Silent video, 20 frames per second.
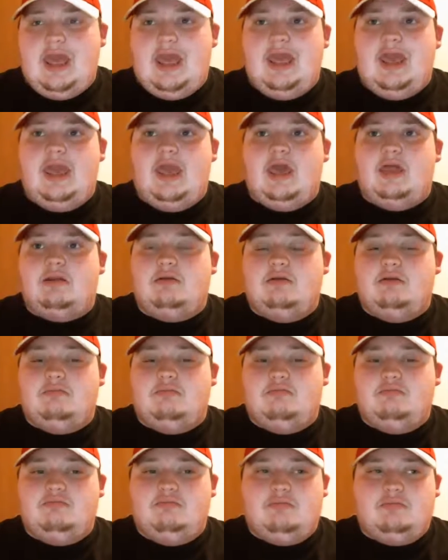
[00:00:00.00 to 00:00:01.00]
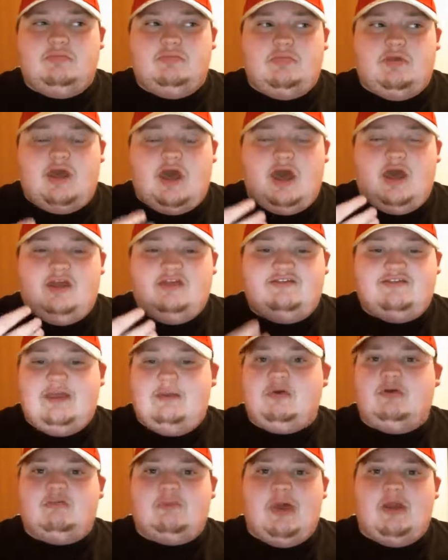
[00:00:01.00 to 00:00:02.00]
and
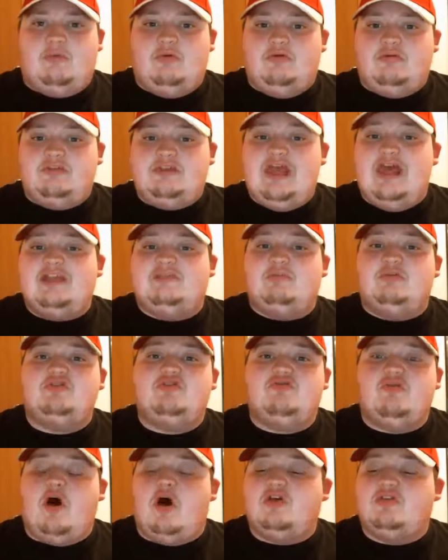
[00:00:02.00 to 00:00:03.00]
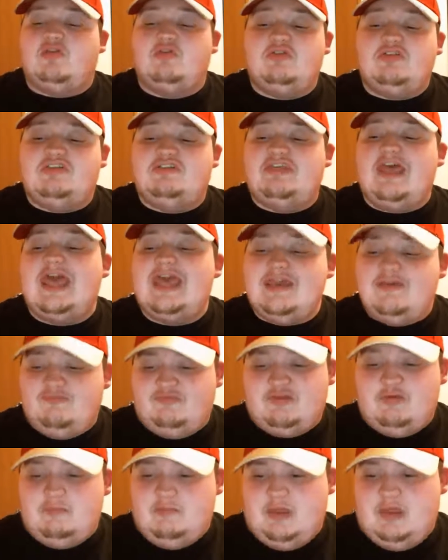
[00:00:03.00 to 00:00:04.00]
Sam comes back with, "Yes, but you've also
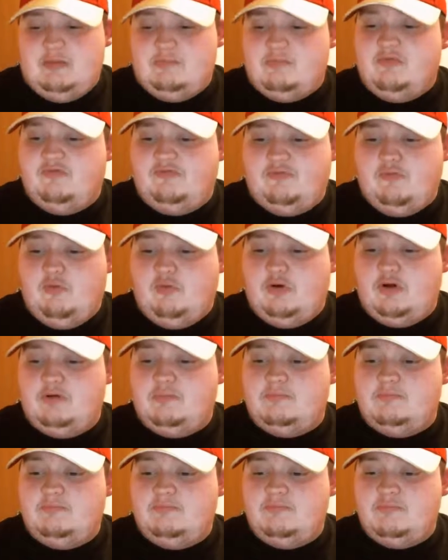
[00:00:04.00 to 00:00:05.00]
saved men before.